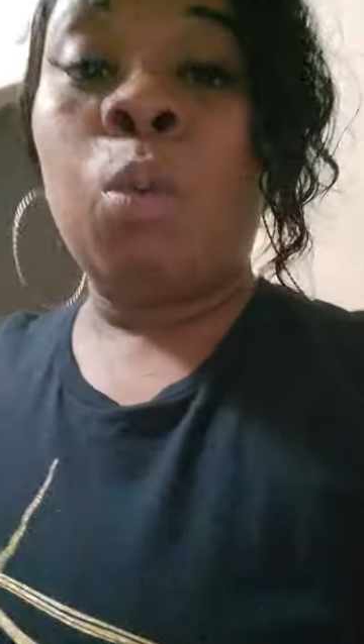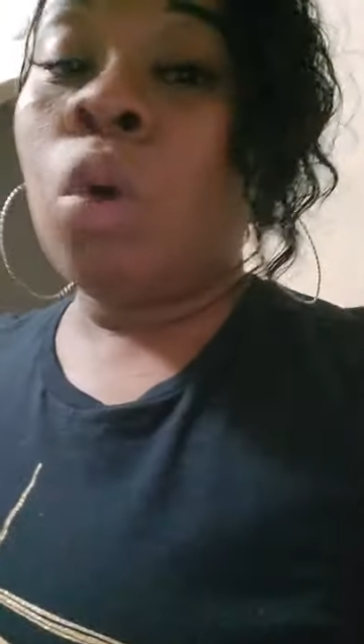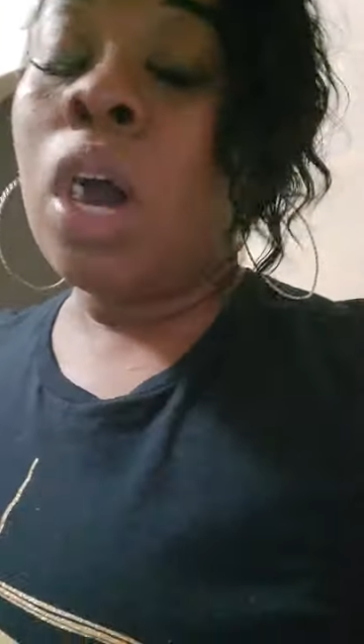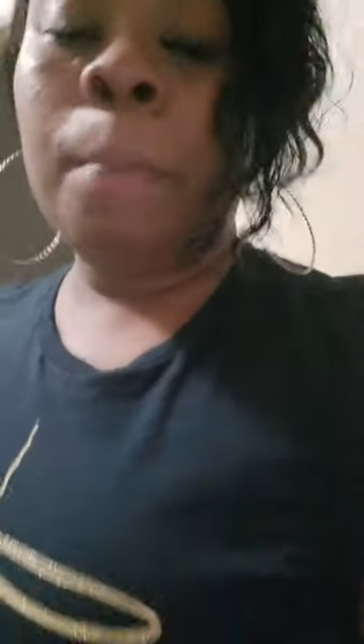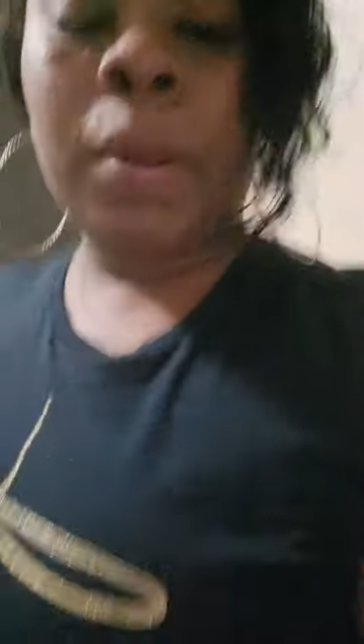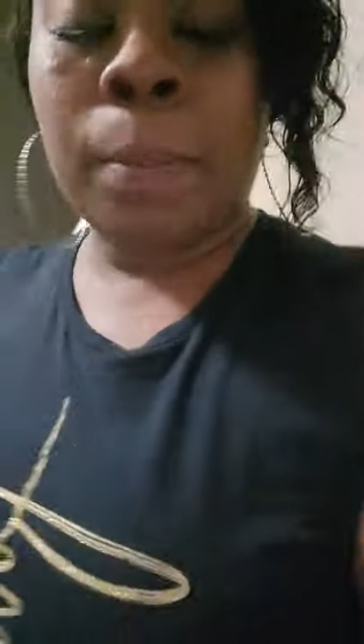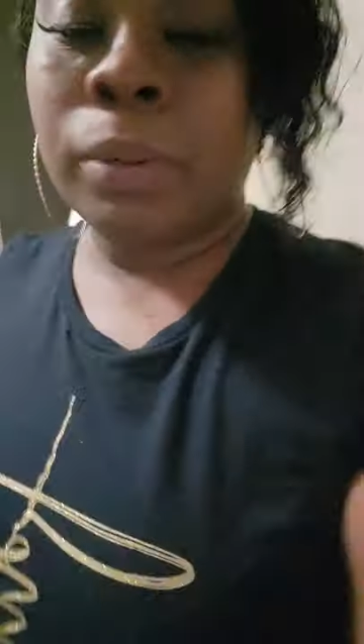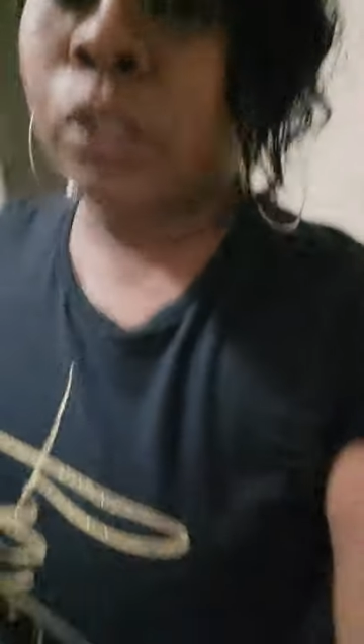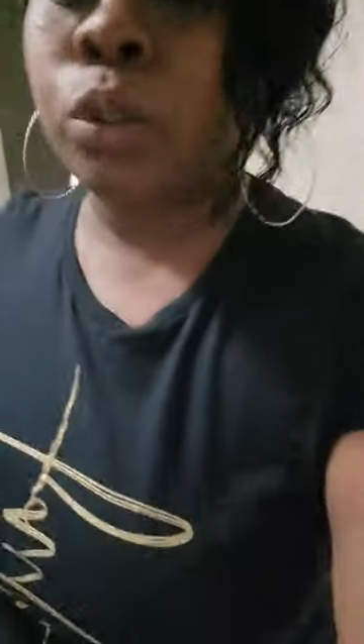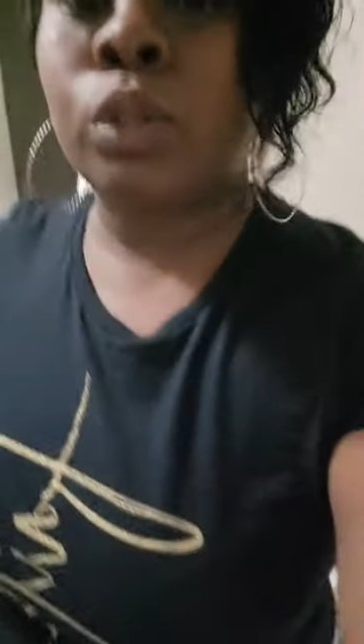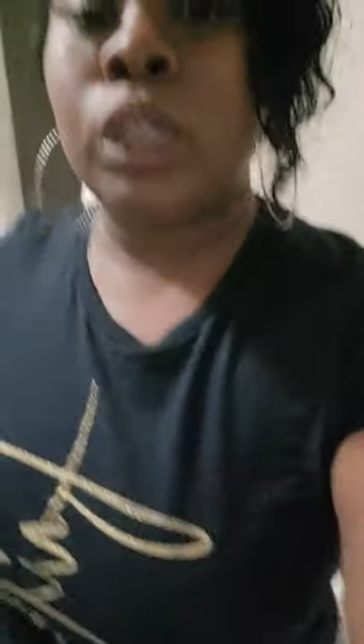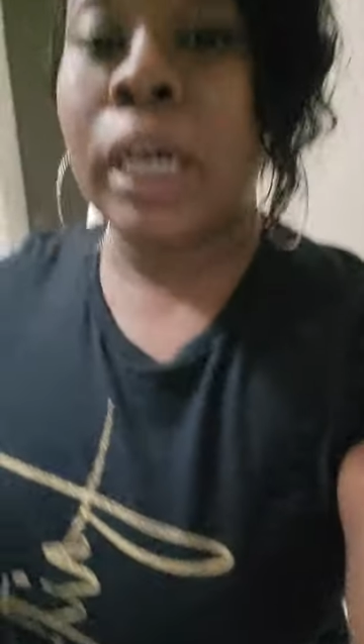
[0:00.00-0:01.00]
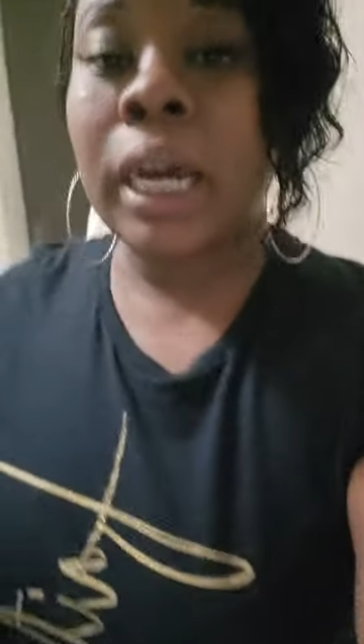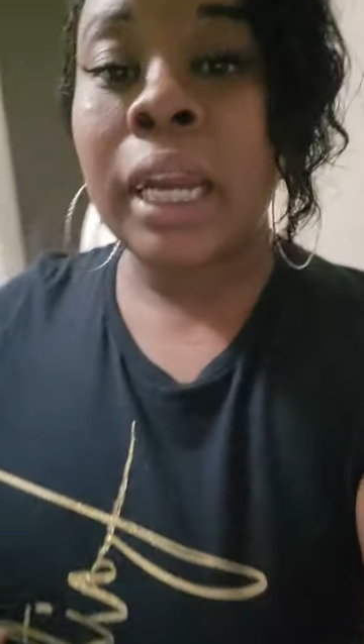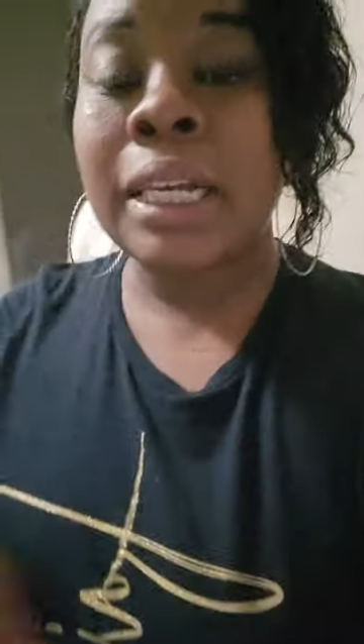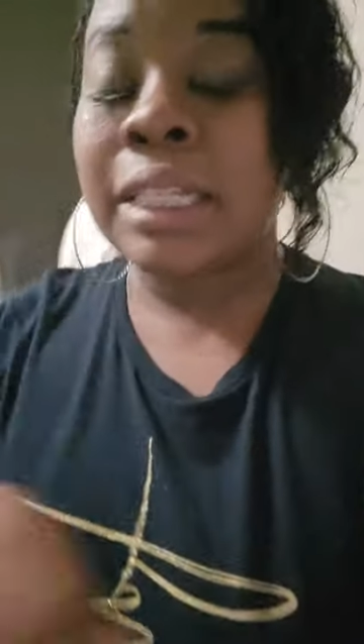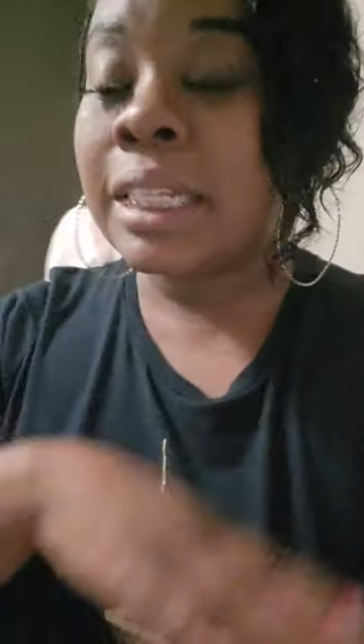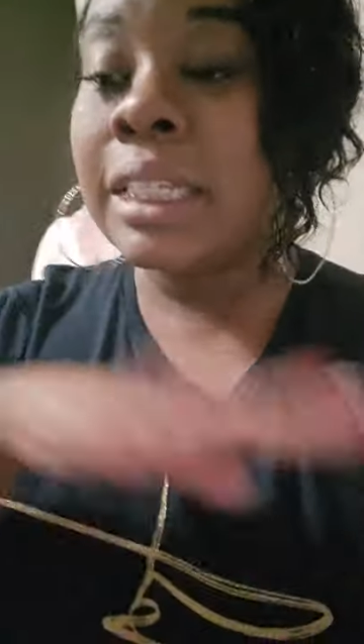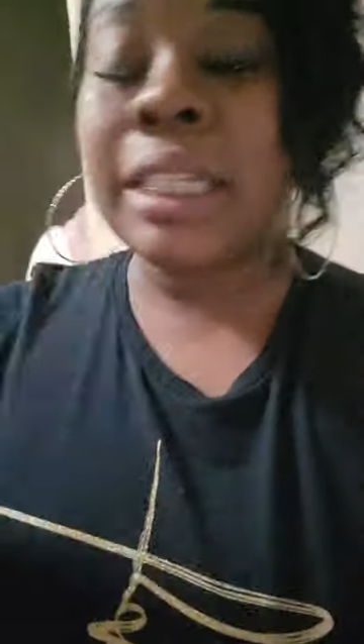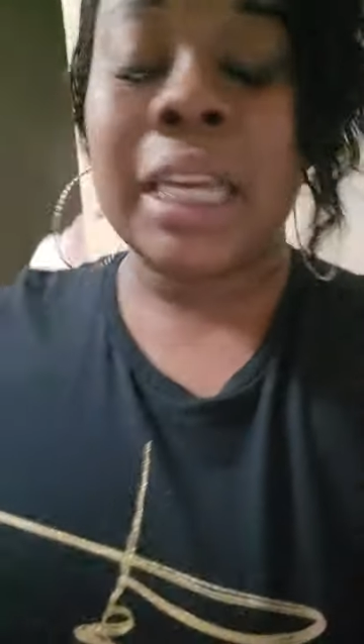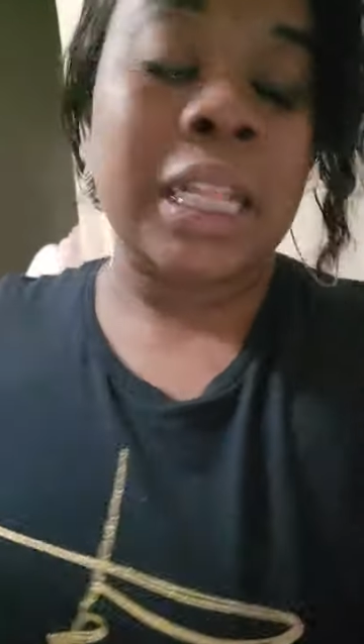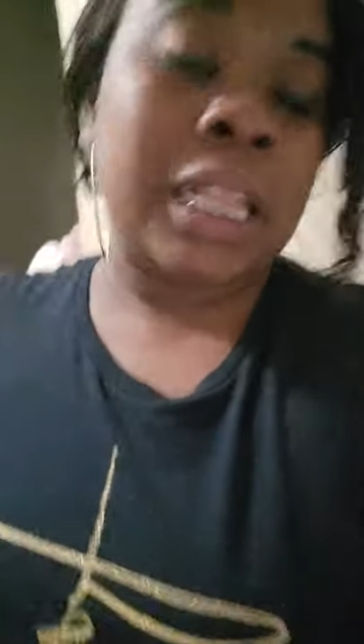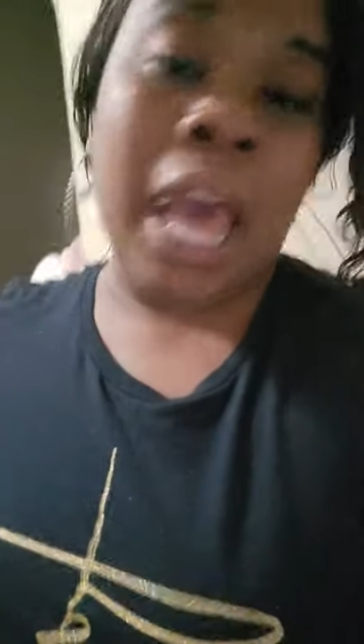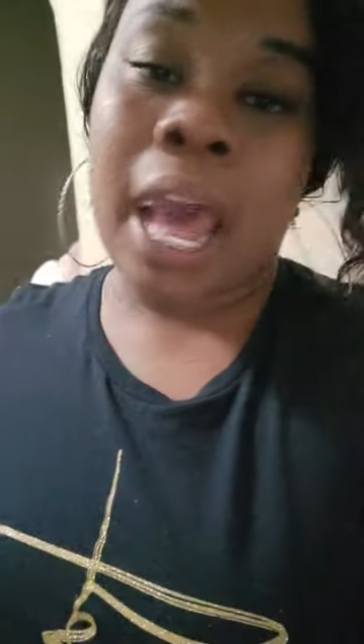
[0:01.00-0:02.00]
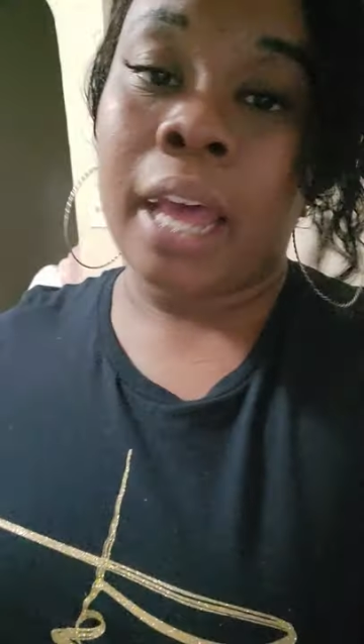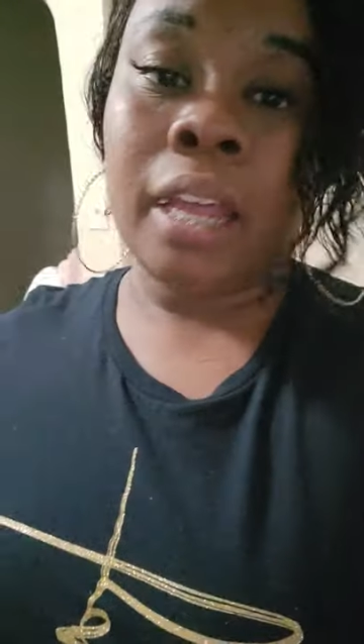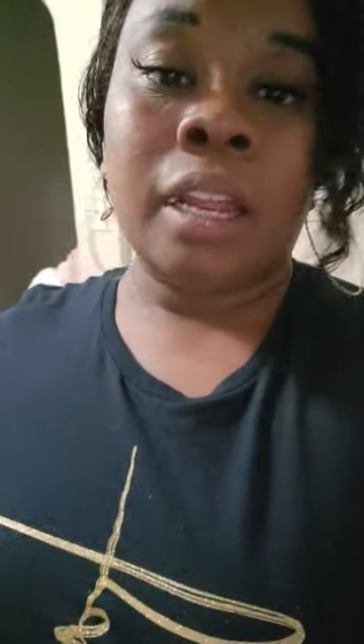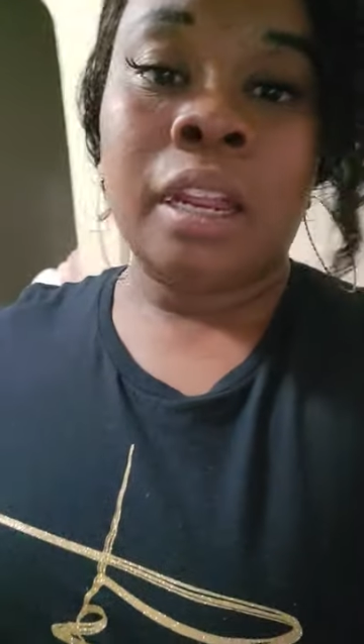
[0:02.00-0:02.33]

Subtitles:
want people to look at us and see that.